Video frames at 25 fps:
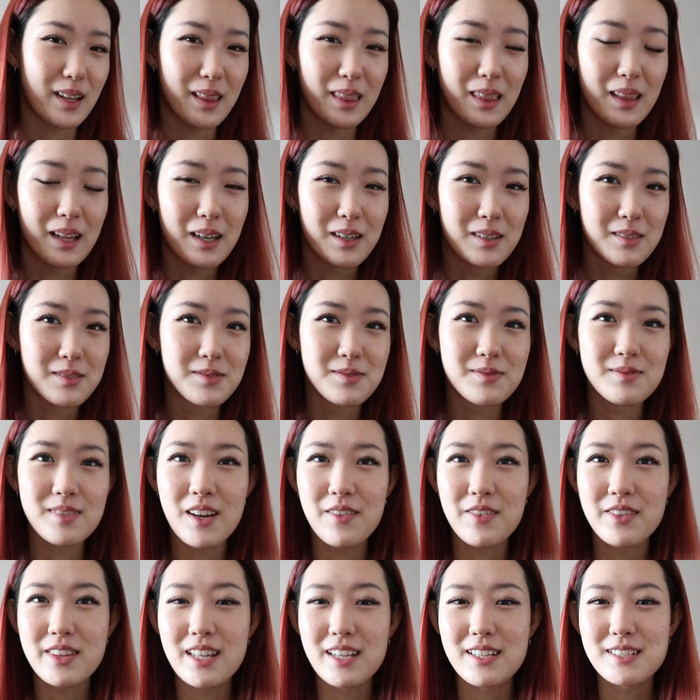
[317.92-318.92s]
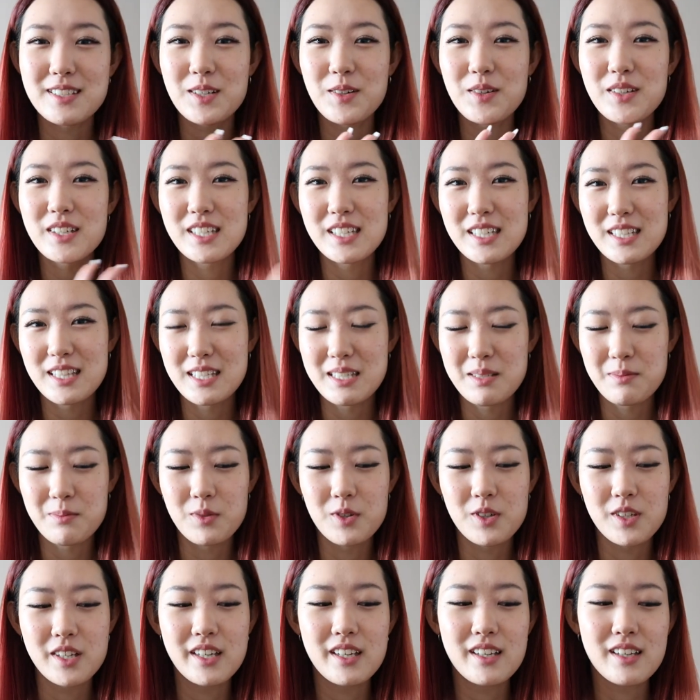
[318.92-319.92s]
love everything is going good this
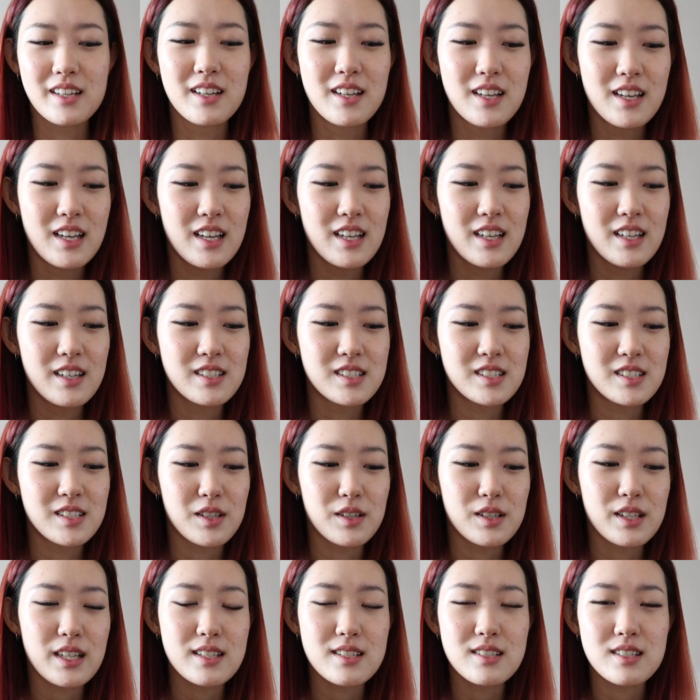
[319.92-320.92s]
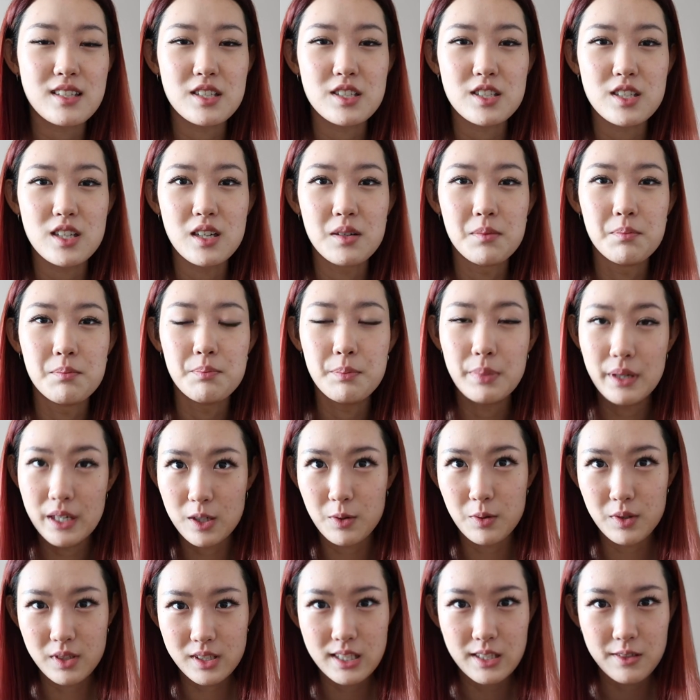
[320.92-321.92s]
morning. So that's such a
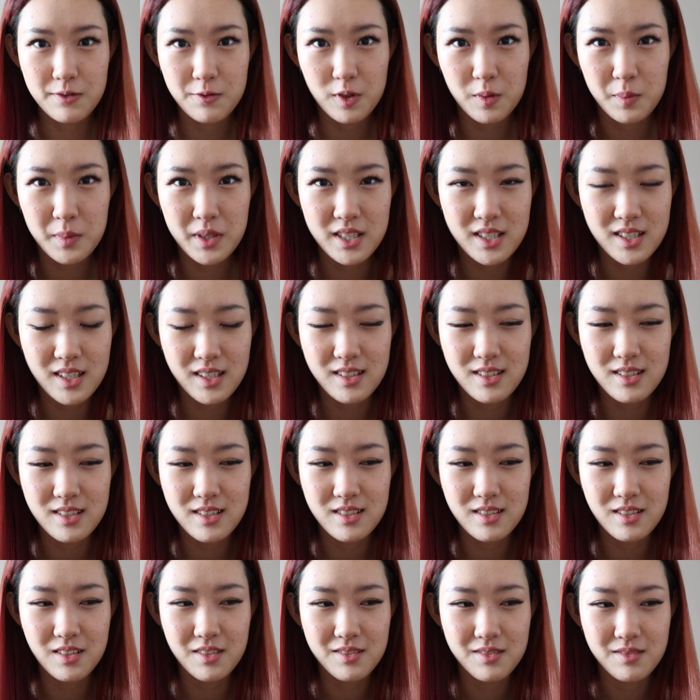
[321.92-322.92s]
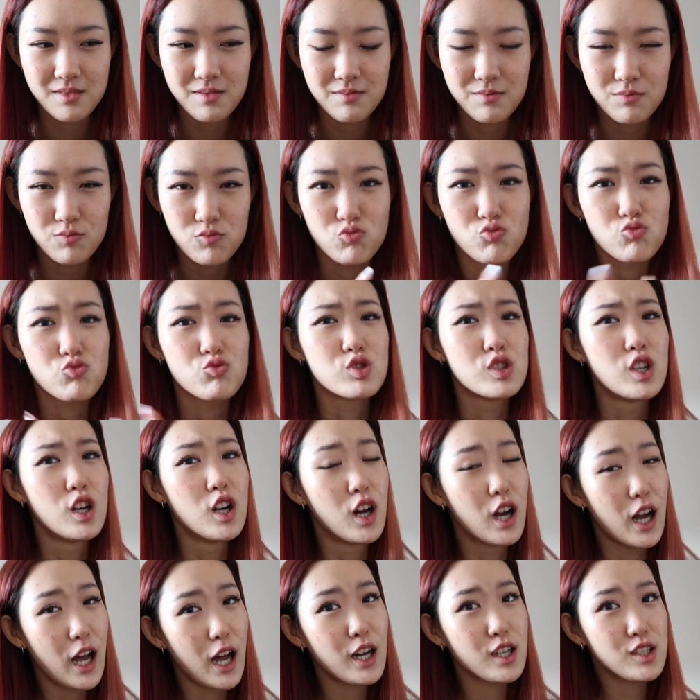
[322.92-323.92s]
big relief for me since
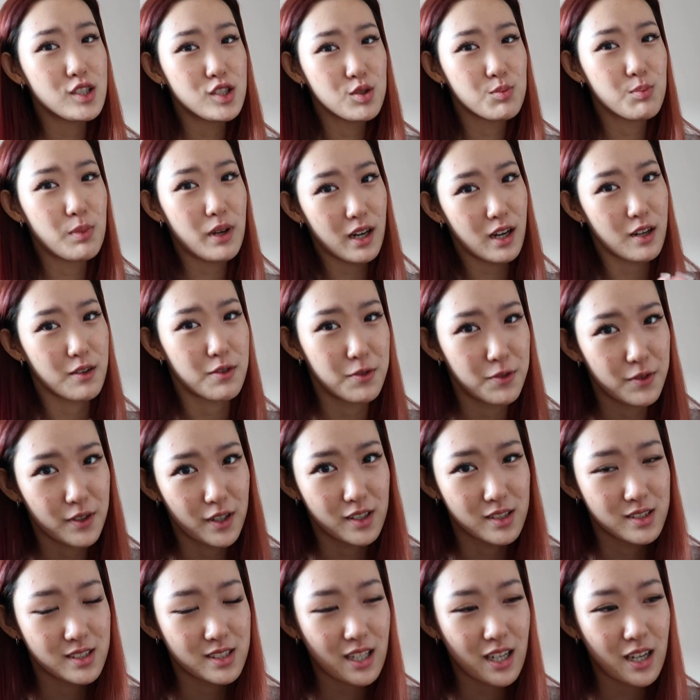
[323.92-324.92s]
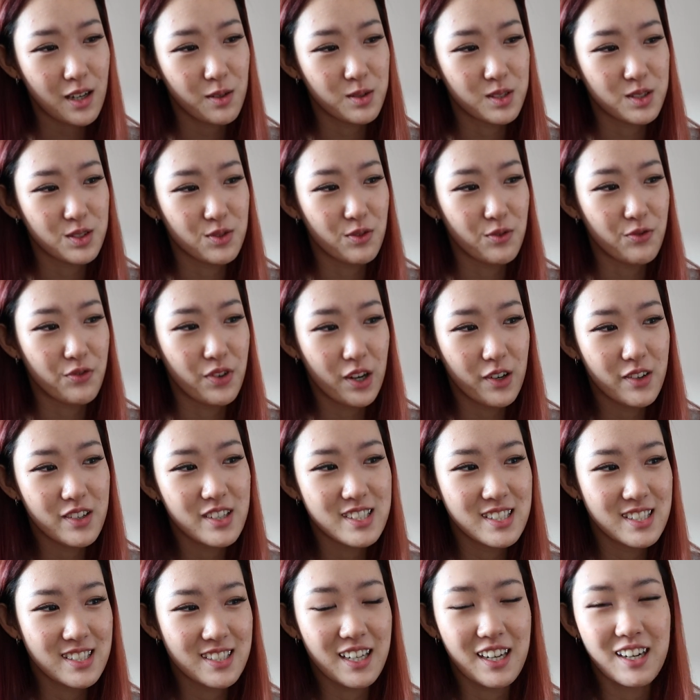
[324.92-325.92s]
as you might have felt, I was
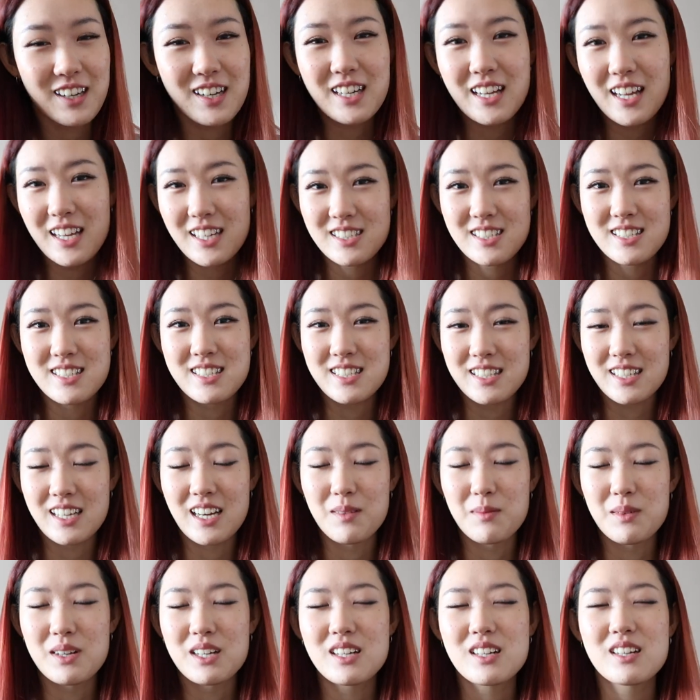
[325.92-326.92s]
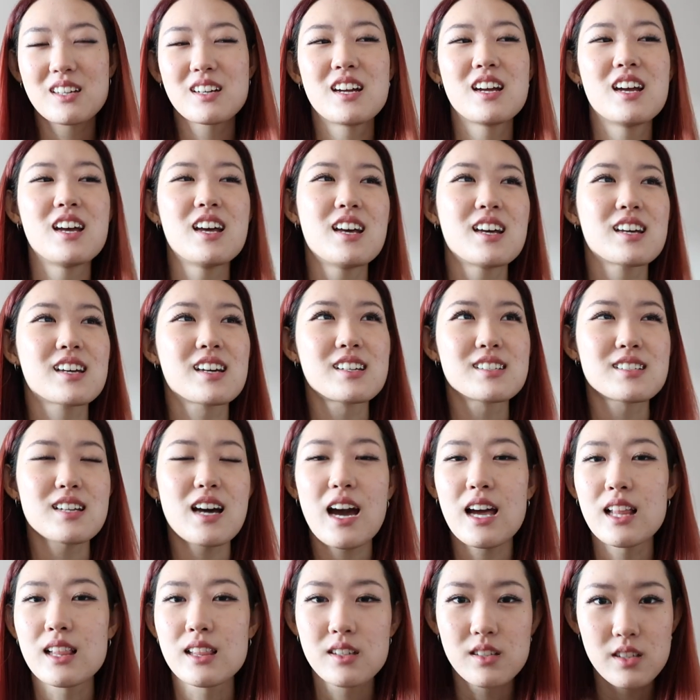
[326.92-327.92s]
very scared and anxious to come here because
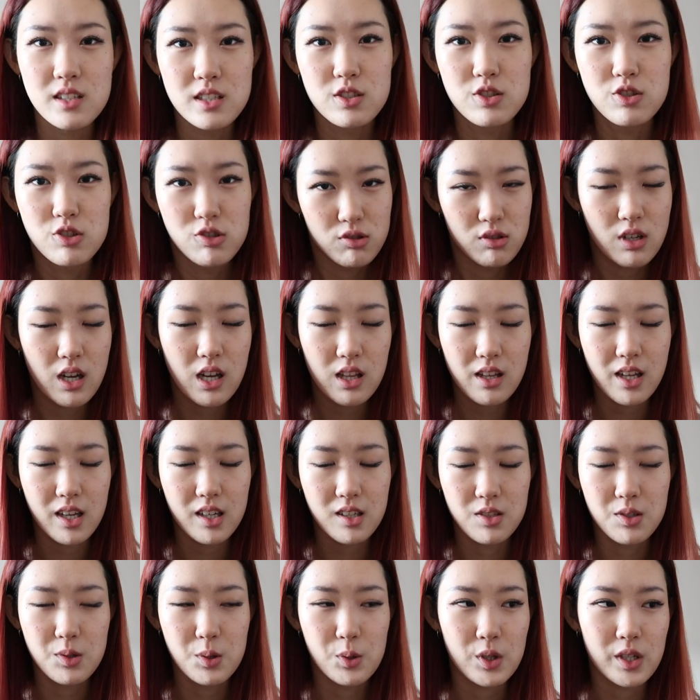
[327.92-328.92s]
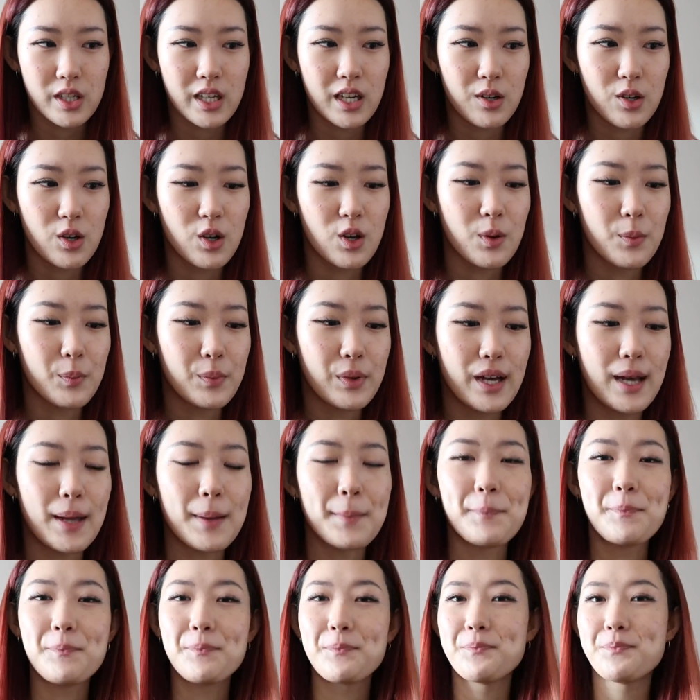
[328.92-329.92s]
I literally do not like New York at all, but